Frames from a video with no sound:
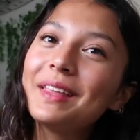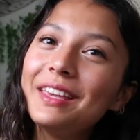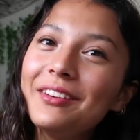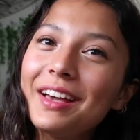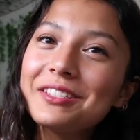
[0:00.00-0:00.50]

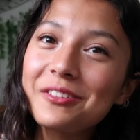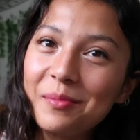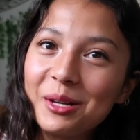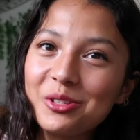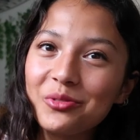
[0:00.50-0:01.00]
Thank you guys so
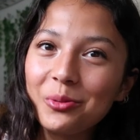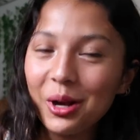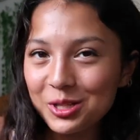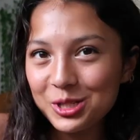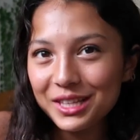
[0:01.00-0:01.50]
much for
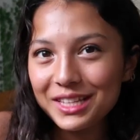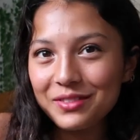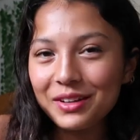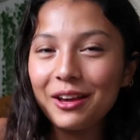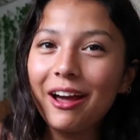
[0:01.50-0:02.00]
watching
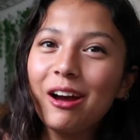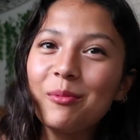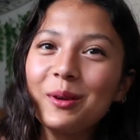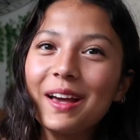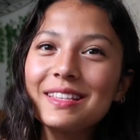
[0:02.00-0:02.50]
this video. I
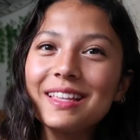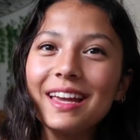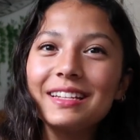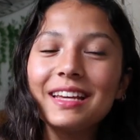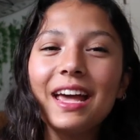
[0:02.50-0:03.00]
hope you guys
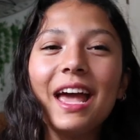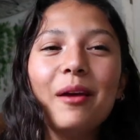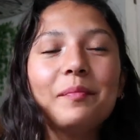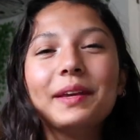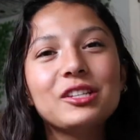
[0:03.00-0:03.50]
liked it.
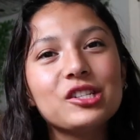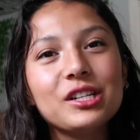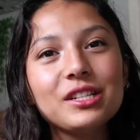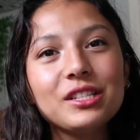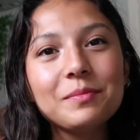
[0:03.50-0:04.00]
Make sure
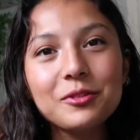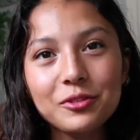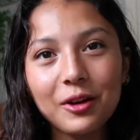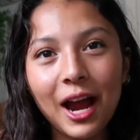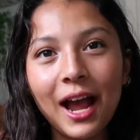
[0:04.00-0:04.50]
to
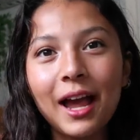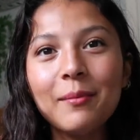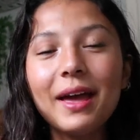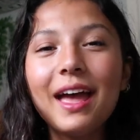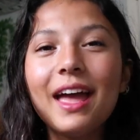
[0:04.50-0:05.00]

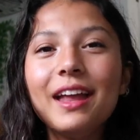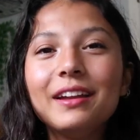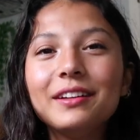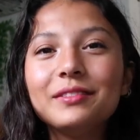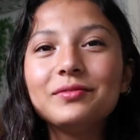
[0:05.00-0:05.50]
subscribe
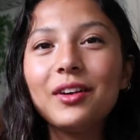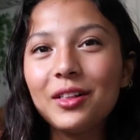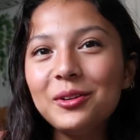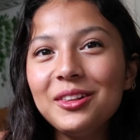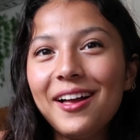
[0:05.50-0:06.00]
and
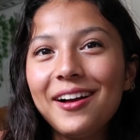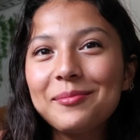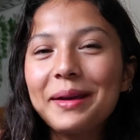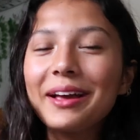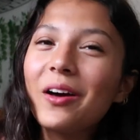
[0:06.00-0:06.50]
follow
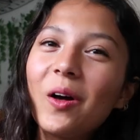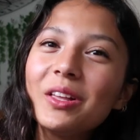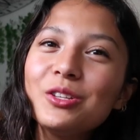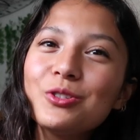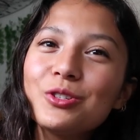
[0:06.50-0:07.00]
along my
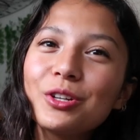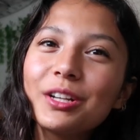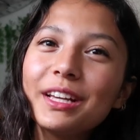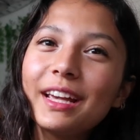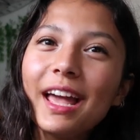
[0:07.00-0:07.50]
college
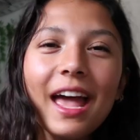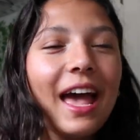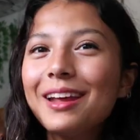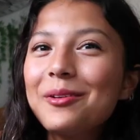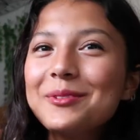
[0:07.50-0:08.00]
journey,
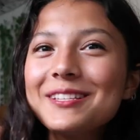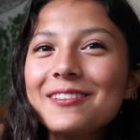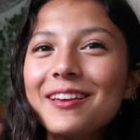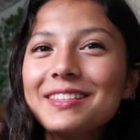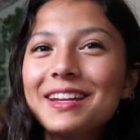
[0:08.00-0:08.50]
and I hope to
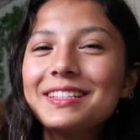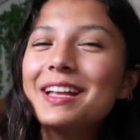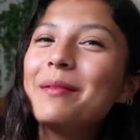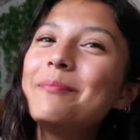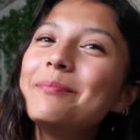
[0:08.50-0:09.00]
see you guys next
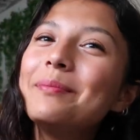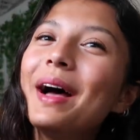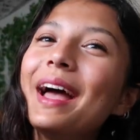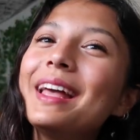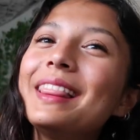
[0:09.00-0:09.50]
time.
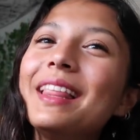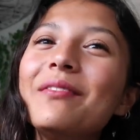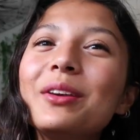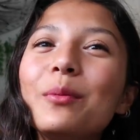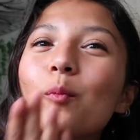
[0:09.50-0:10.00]
Bye.
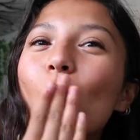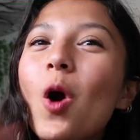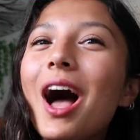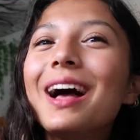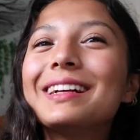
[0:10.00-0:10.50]
Love you. Mwah.